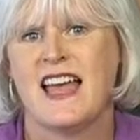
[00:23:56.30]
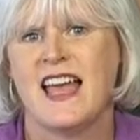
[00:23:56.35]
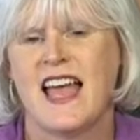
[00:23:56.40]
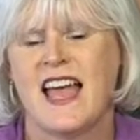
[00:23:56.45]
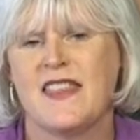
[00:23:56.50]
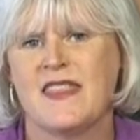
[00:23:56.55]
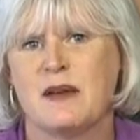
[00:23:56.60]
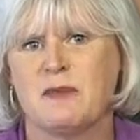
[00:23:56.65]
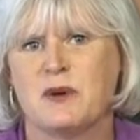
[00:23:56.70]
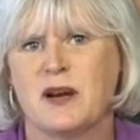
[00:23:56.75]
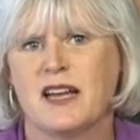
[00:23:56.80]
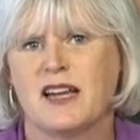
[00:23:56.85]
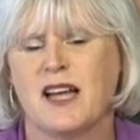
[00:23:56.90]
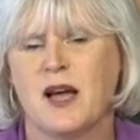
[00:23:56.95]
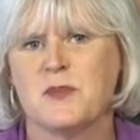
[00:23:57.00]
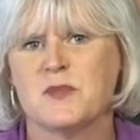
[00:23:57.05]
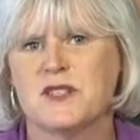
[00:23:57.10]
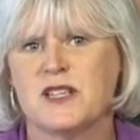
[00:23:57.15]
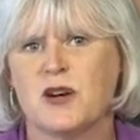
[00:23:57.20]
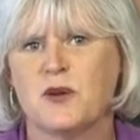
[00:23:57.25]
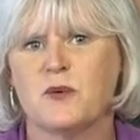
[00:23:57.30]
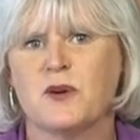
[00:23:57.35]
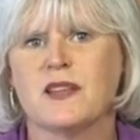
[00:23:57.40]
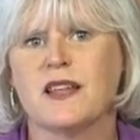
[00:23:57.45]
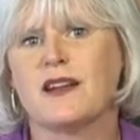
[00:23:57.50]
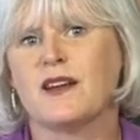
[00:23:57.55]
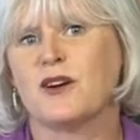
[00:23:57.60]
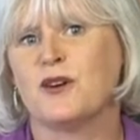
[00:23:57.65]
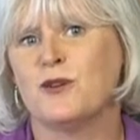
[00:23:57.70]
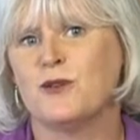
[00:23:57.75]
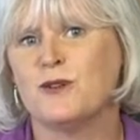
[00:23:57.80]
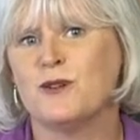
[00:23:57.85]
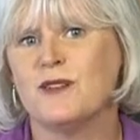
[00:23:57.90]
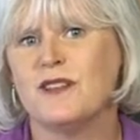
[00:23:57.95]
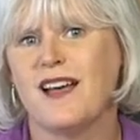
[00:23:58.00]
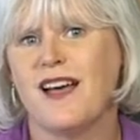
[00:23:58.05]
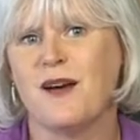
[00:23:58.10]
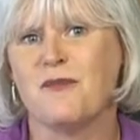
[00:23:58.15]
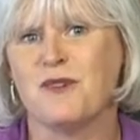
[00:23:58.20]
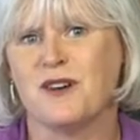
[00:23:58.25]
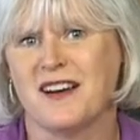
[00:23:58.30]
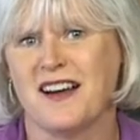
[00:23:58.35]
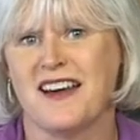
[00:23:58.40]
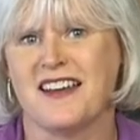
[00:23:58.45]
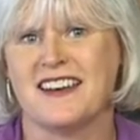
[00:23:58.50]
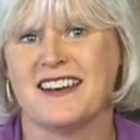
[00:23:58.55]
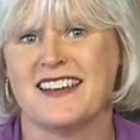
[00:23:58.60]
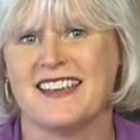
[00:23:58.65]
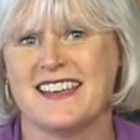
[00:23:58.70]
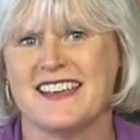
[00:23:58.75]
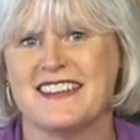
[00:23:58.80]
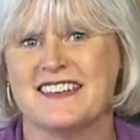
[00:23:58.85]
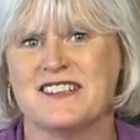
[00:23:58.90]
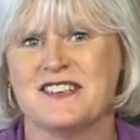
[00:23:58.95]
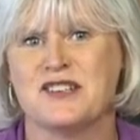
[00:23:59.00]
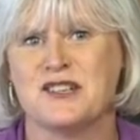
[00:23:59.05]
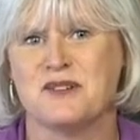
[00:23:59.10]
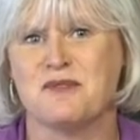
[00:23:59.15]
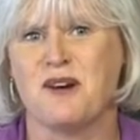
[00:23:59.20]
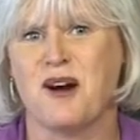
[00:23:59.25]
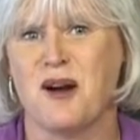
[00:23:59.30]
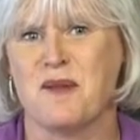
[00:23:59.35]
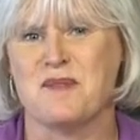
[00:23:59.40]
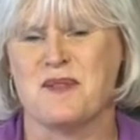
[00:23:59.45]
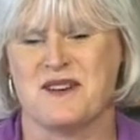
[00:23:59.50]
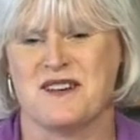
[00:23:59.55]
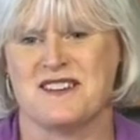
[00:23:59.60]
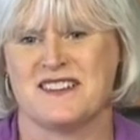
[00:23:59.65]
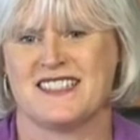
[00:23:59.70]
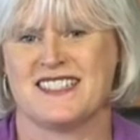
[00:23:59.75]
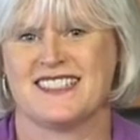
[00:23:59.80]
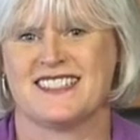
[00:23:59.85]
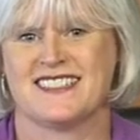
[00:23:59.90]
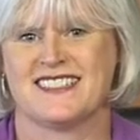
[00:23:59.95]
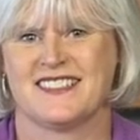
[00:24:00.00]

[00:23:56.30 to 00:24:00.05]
and then when it comes out, we'll let it cool and we'll cut it into our bars.